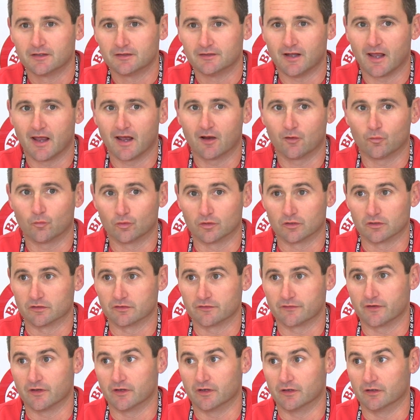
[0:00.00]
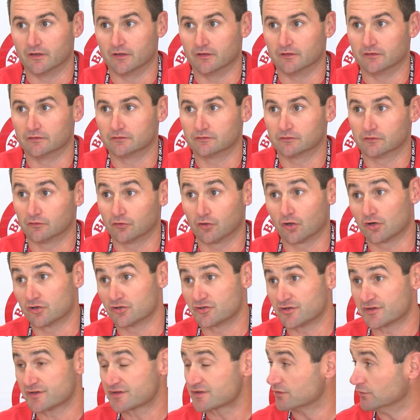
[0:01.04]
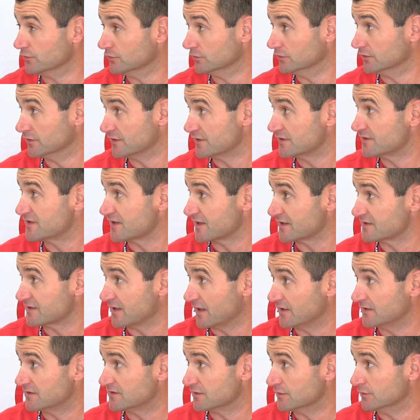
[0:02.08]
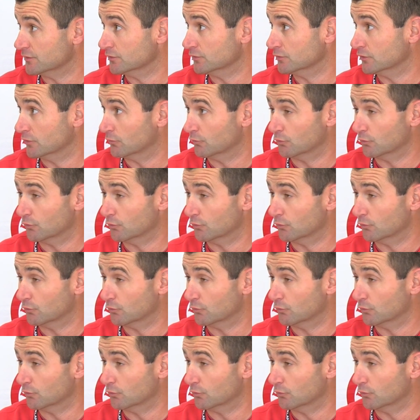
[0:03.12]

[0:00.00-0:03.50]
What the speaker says: now we're the largest school in 6A2,